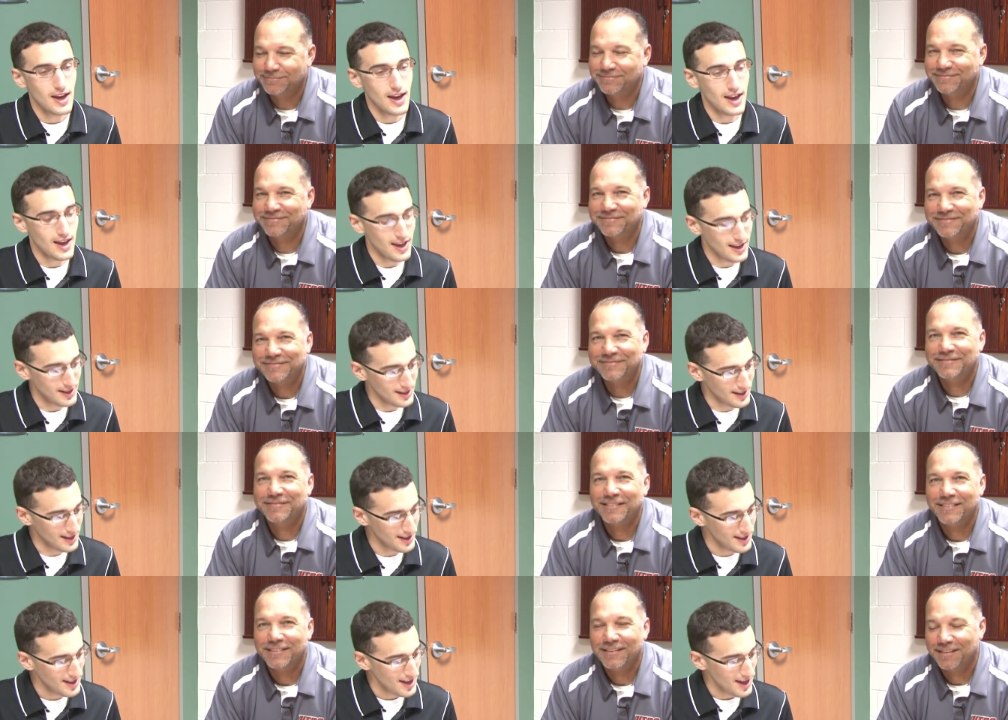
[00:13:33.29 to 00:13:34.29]
Speaker 1: and
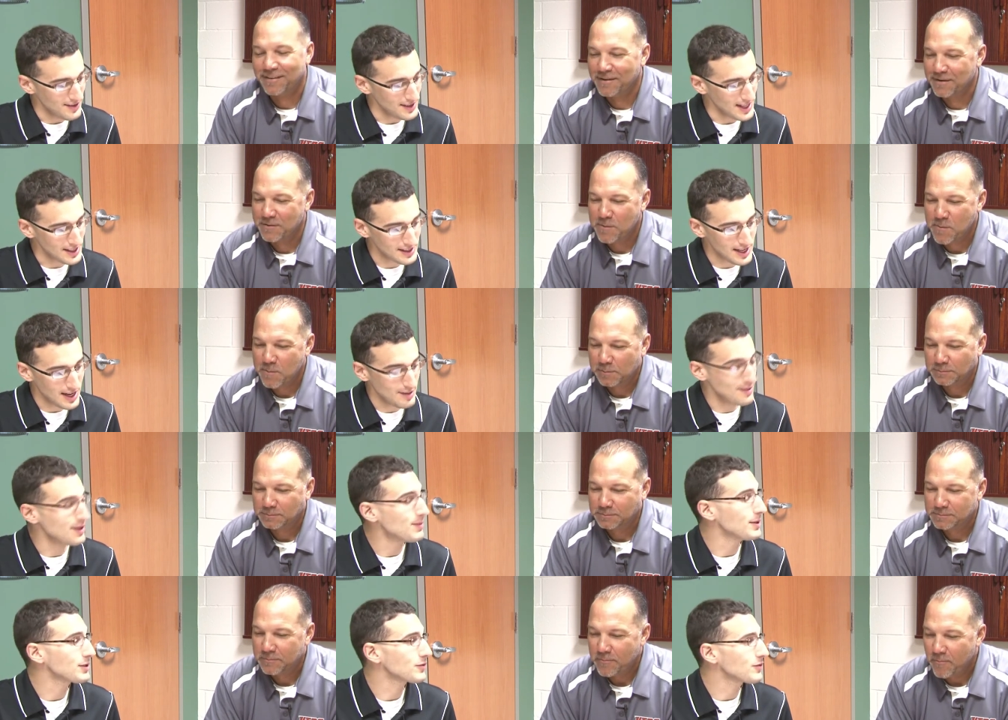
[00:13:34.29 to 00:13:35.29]
I mean, that's got to be the
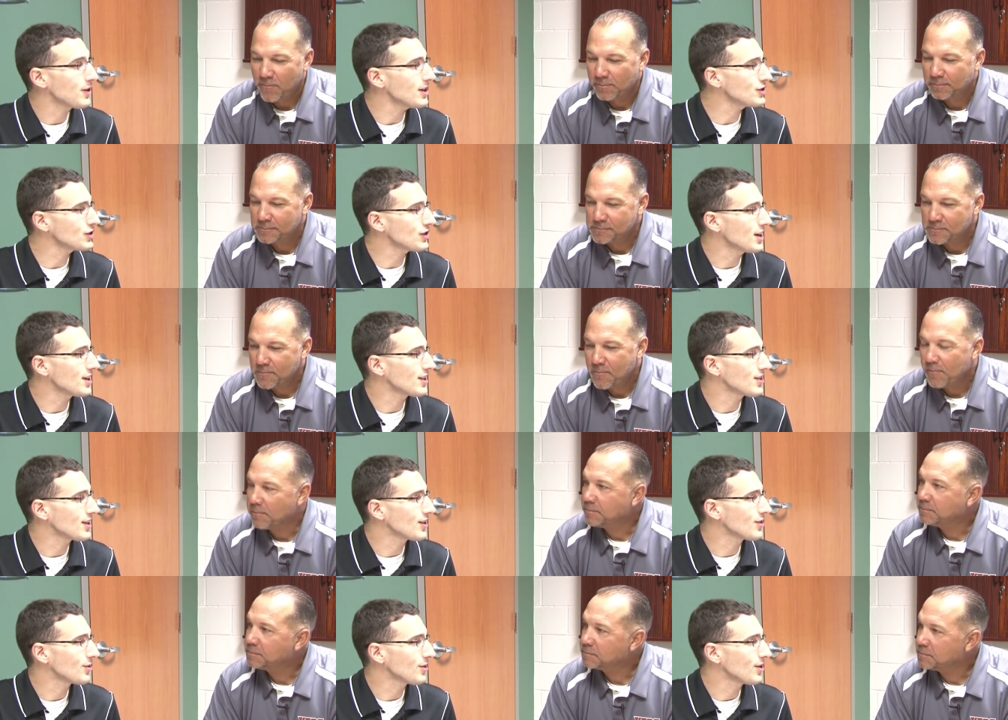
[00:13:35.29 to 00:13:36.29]
most frustrating thing
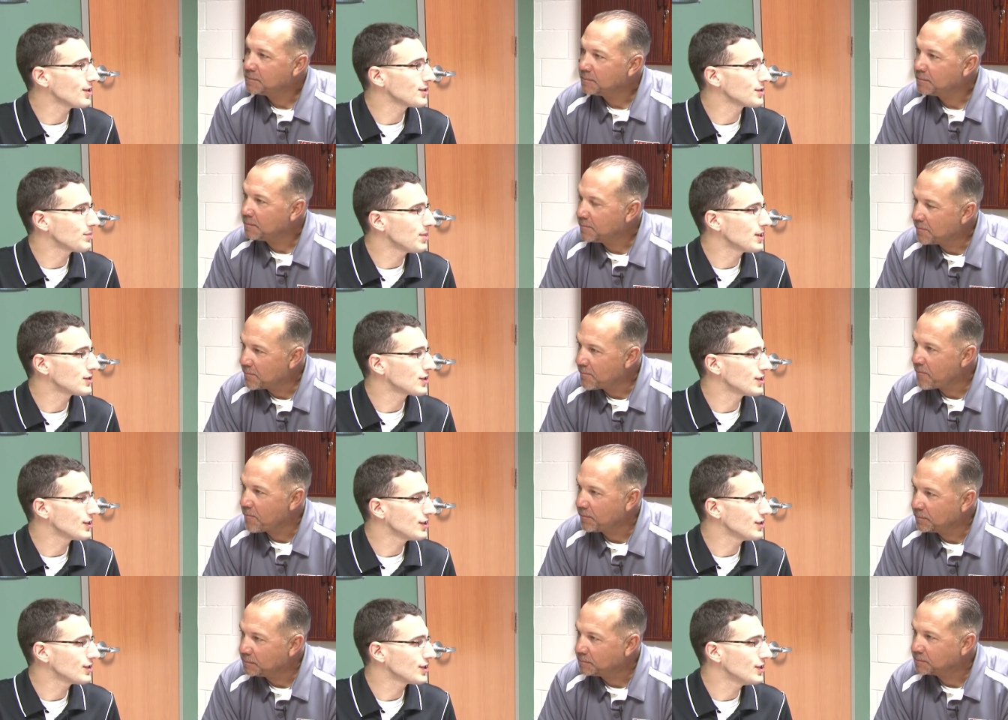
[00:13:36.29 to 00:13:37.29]
in the world as a pitcher, to
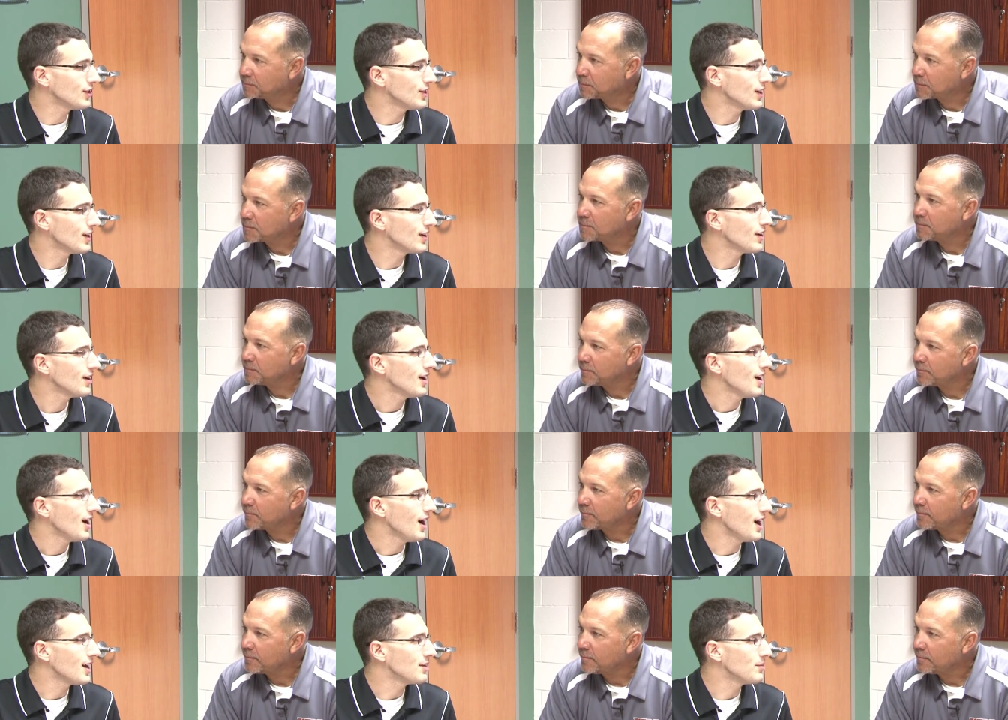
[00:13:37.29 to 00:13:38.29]
lose a no-hitter
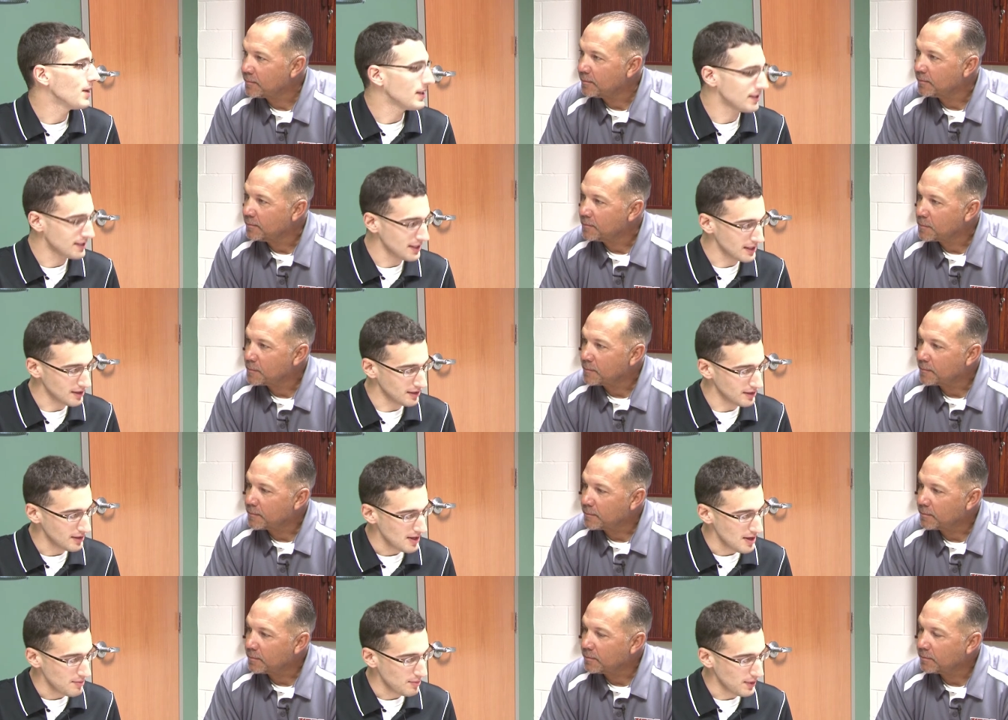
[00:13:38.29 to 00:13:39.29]
on a bunt single.
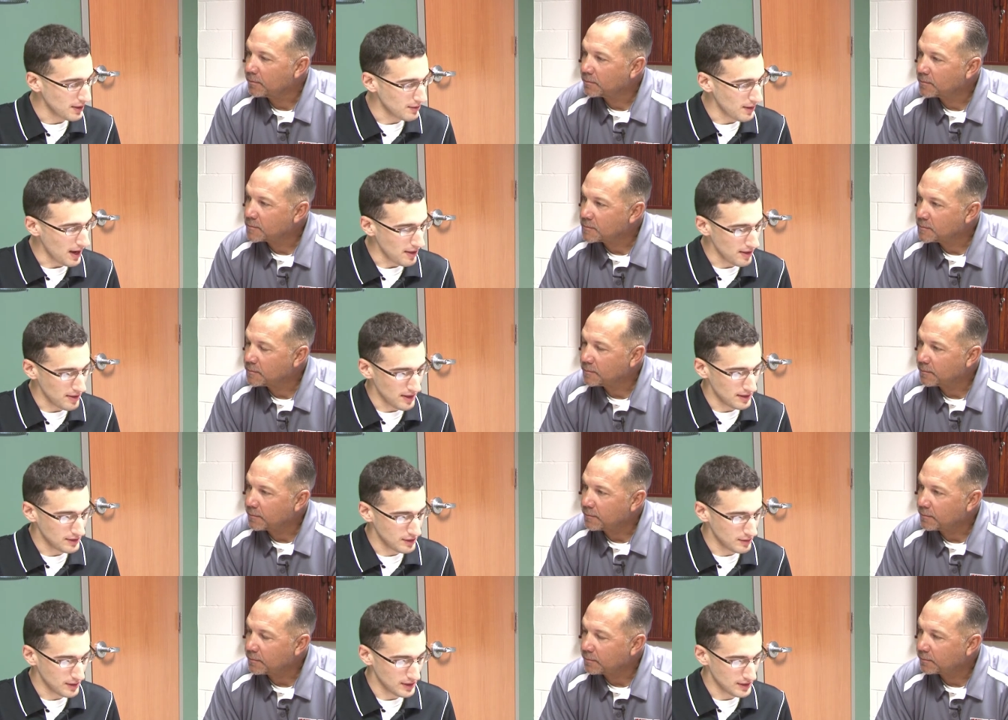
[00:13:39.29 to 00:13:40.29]
But rather than
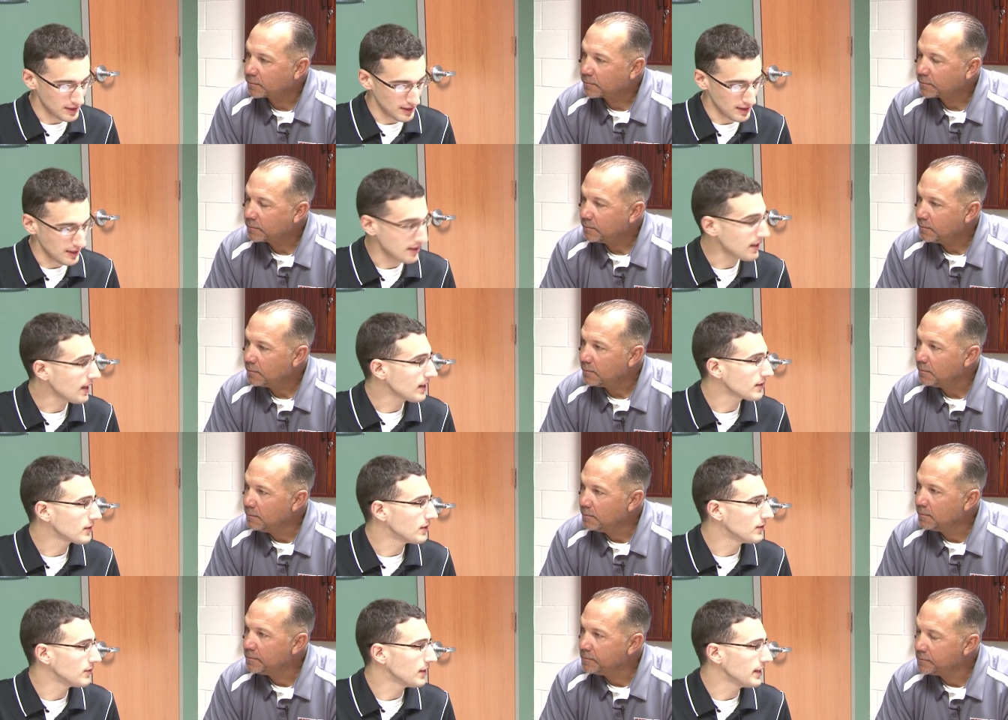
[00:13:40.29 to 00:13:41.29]
doing something that
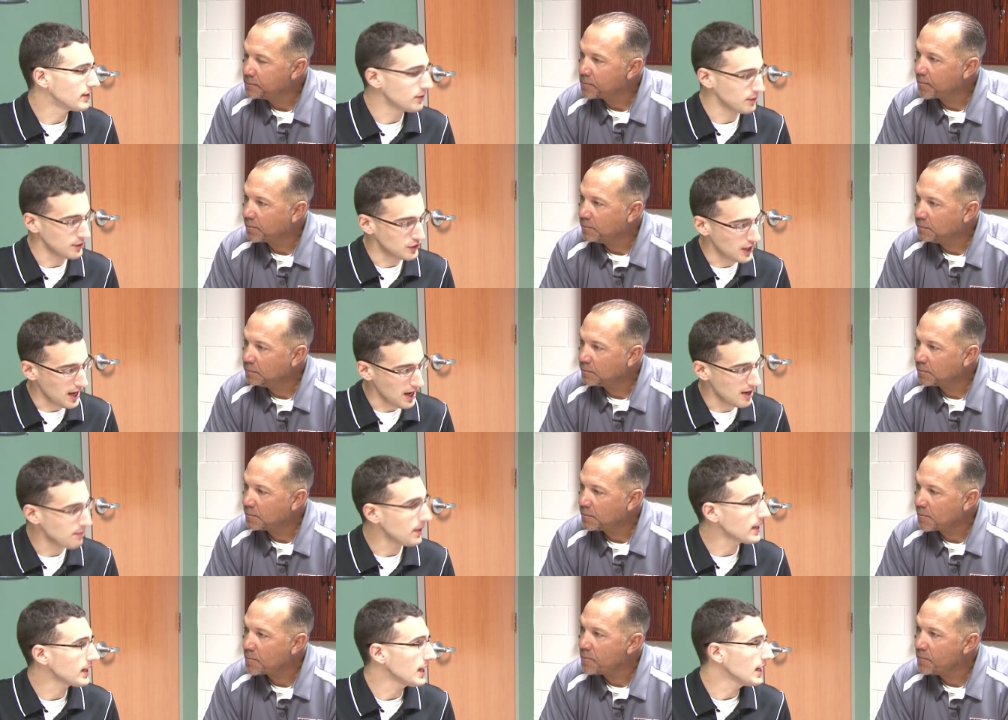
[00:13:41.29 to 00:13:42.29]
could have led to a jam,
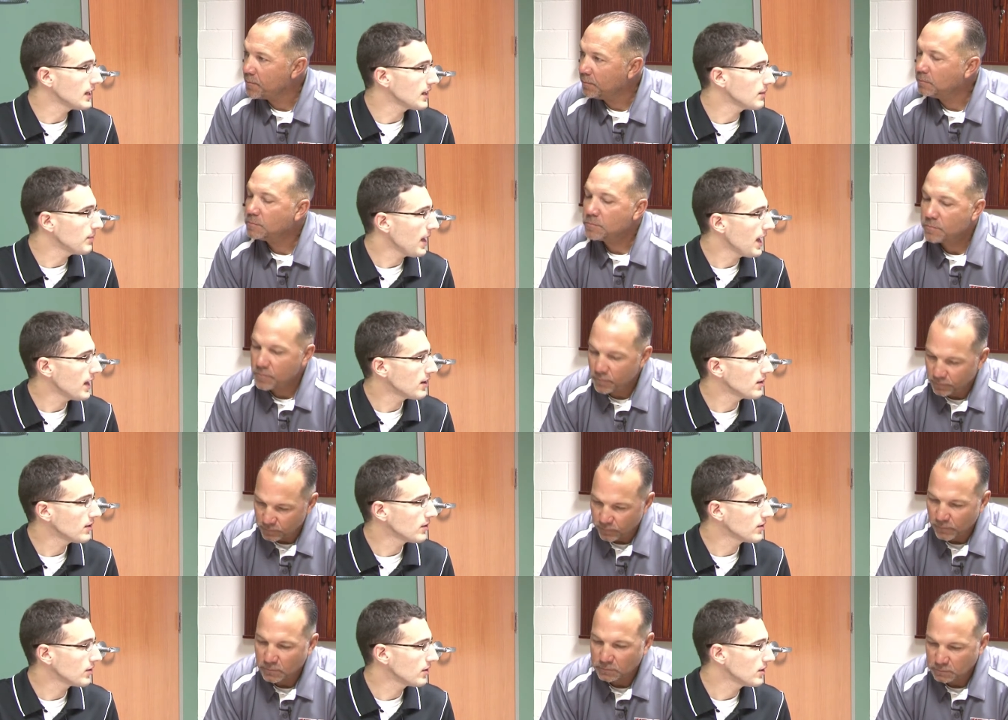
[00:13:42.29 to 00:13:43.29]
like hitting a
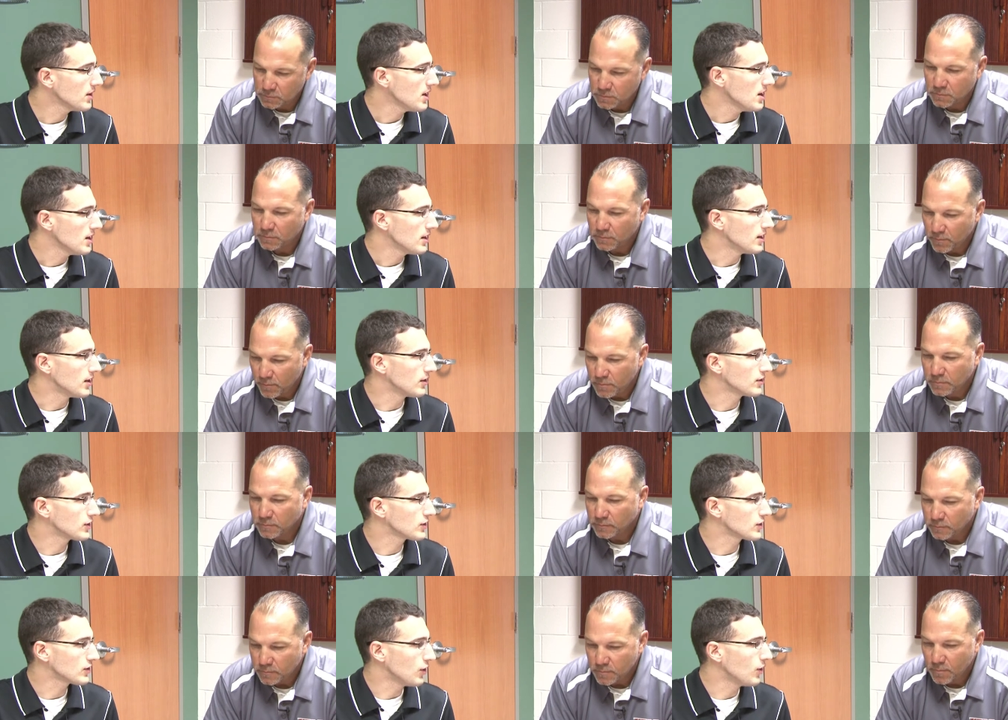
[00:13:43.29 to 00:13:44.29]
batter or, you know, just